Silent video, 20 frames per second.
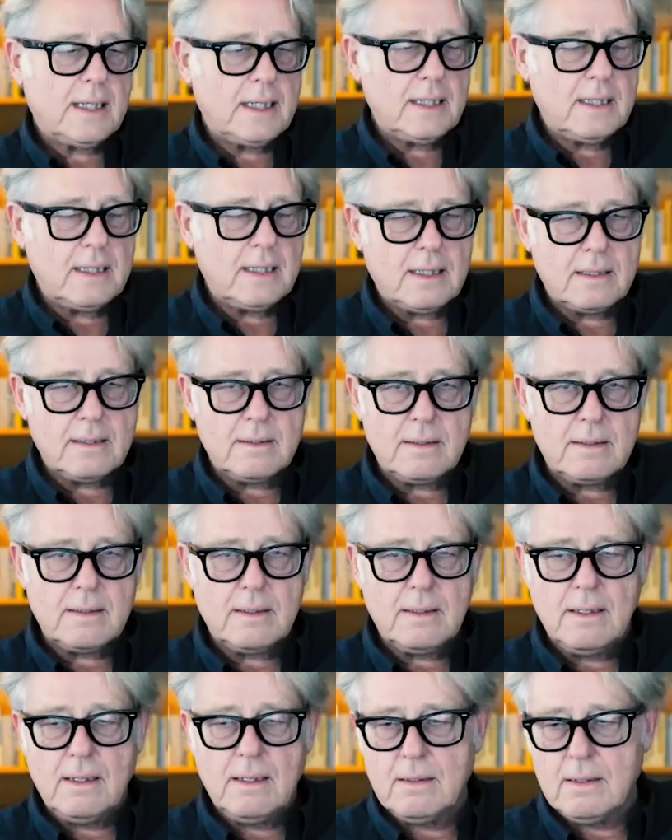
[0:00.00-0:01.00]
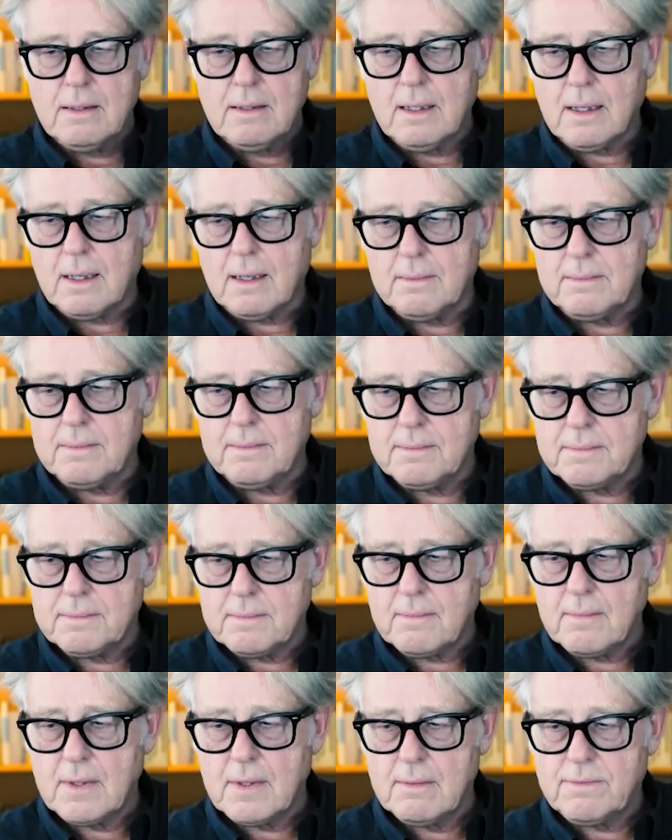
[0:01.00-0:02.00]
I had another um,
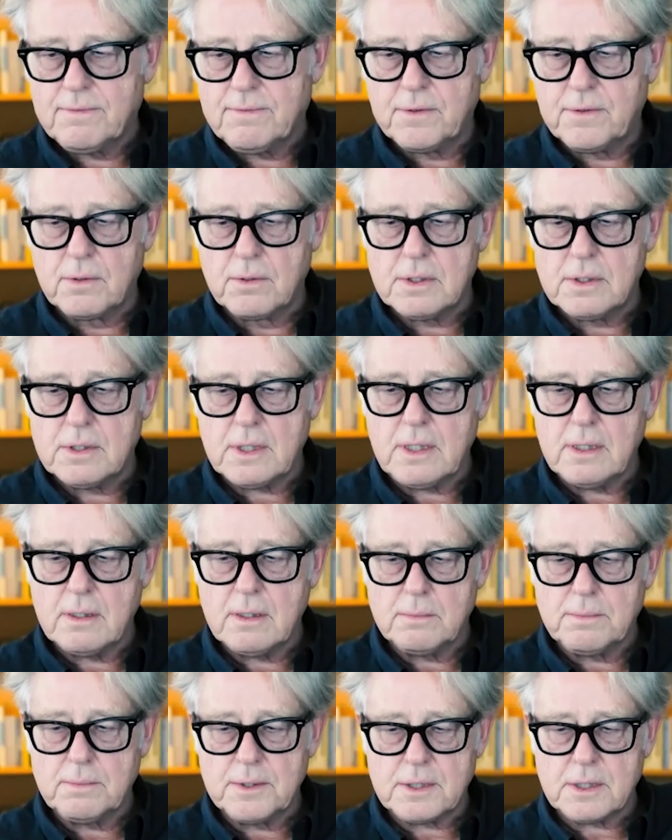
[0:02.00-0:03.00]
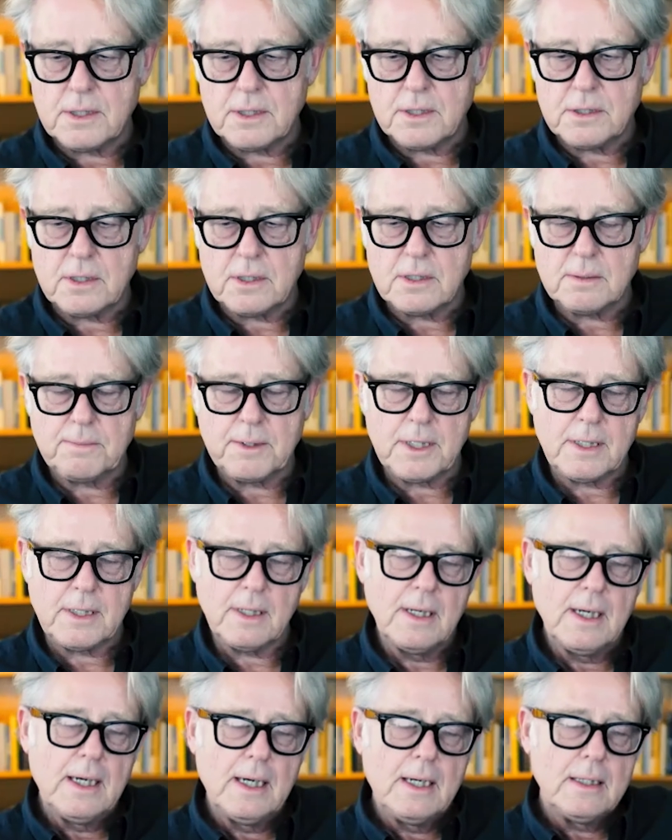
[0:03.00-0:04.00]
four CEO positions, but the
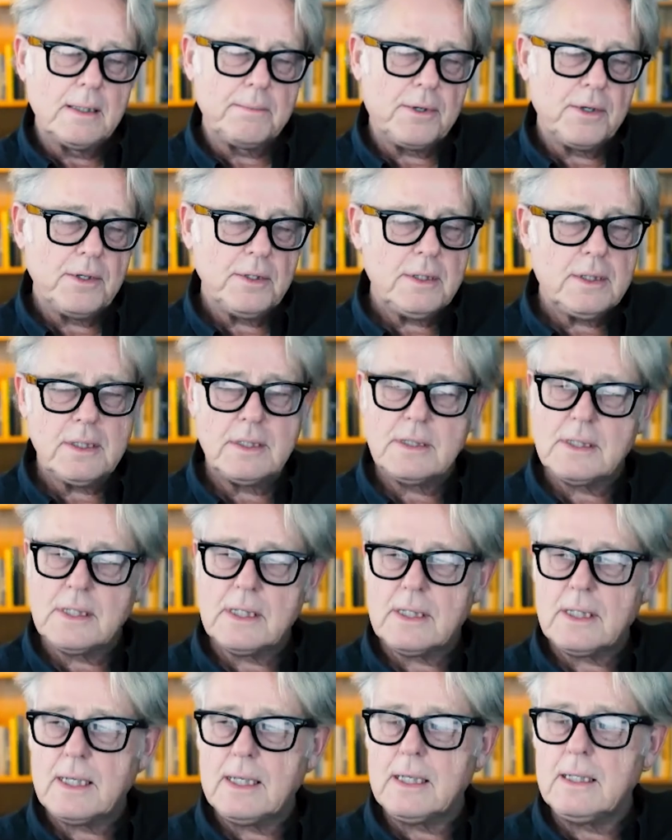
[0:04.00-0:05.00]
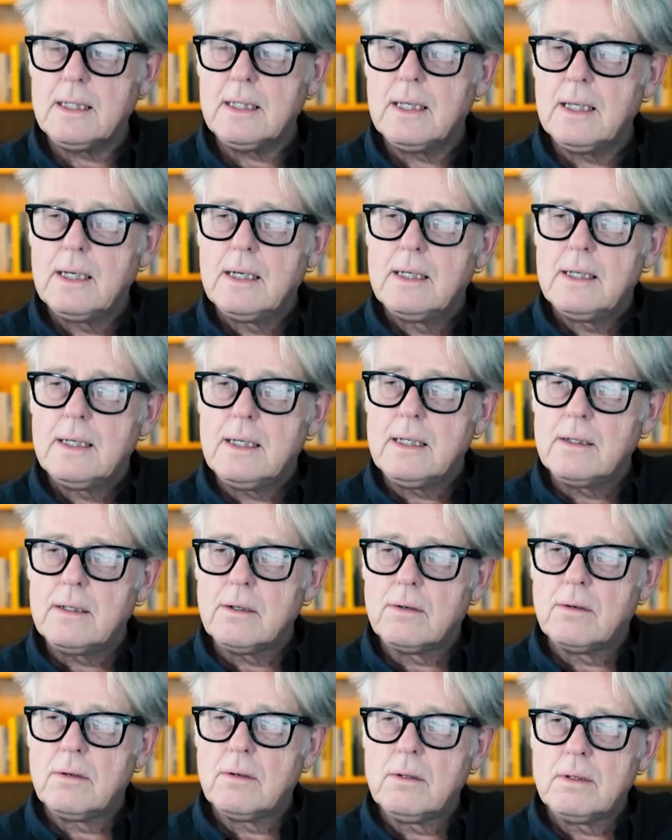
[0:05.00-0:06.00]
the point is that in in
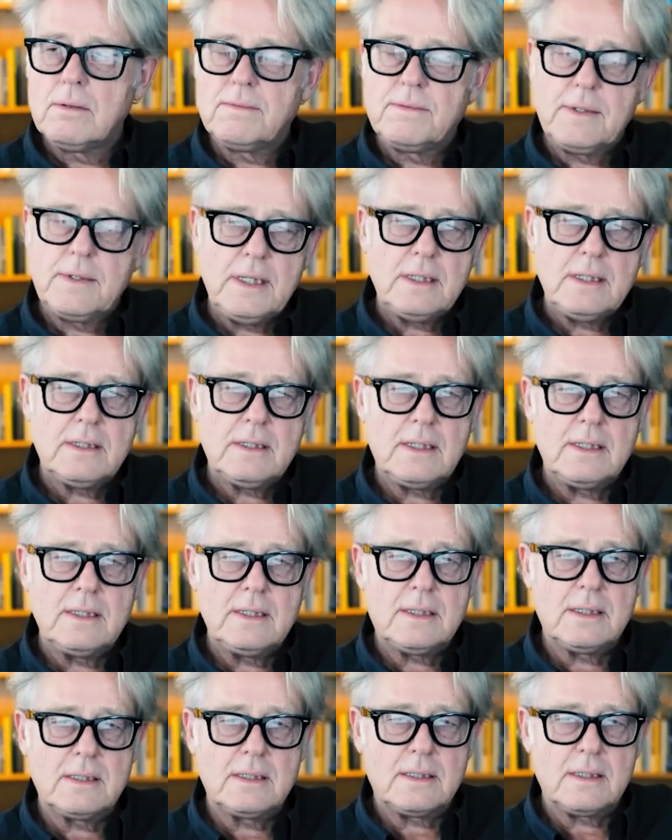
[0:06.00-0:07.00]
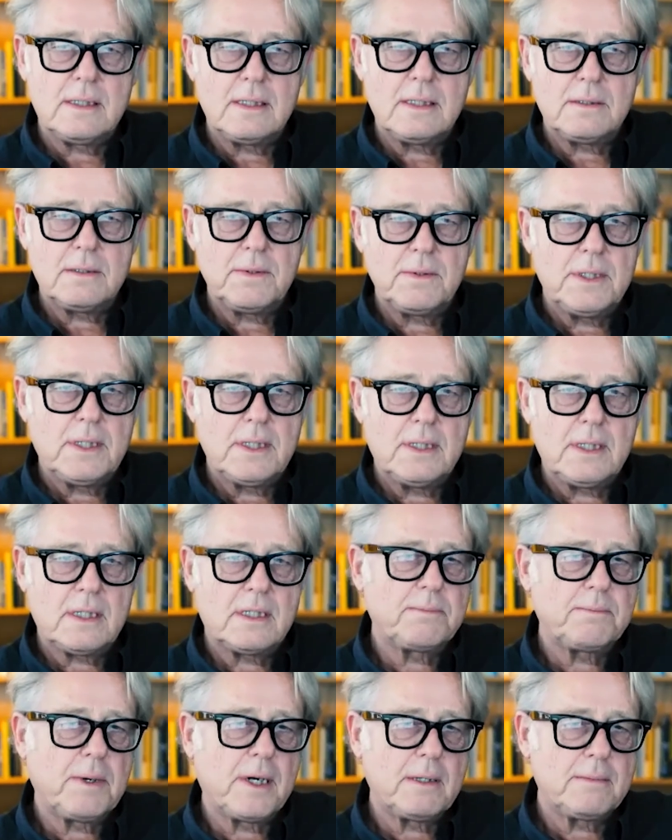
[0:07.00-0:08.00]
all of these instances, we did
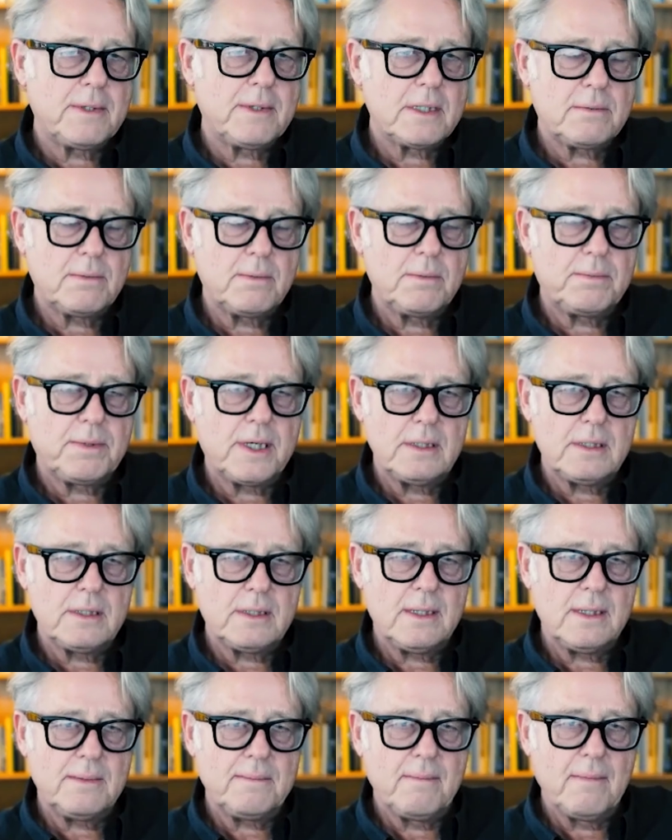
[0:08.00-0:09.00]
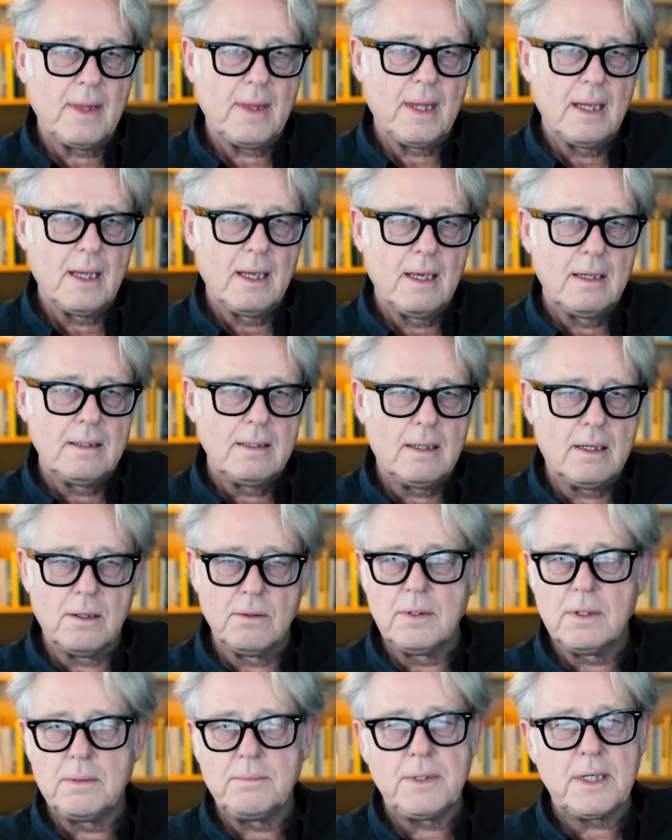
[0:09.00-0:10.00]
experiments with pricing. Mm-hmm.
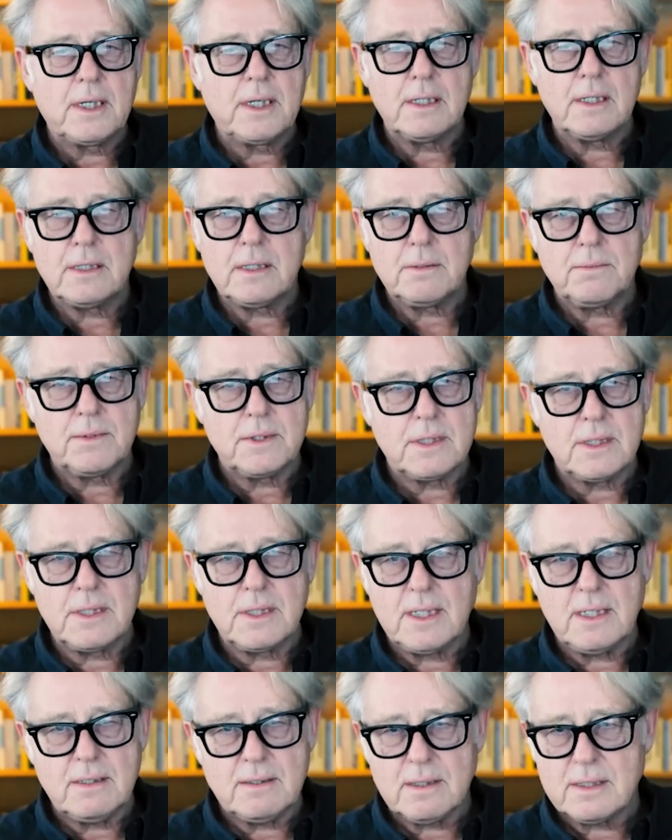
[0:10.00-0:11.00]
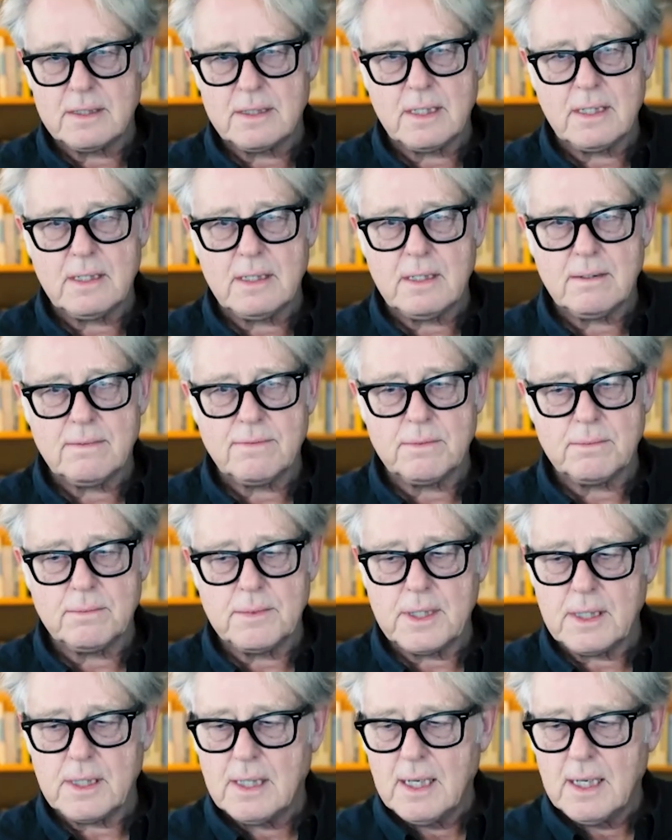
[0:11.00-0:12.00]
only because it was an interest area for
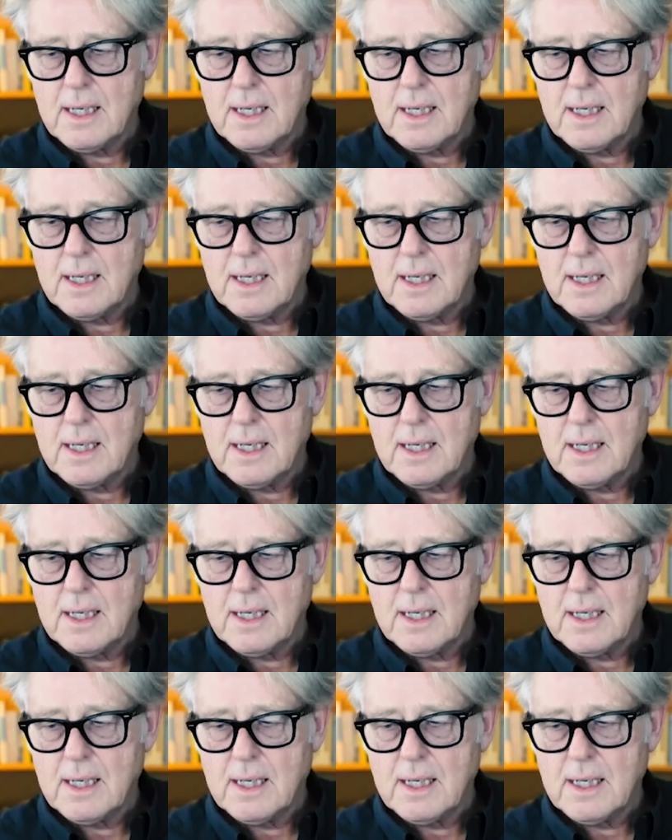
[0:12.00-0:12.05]
me.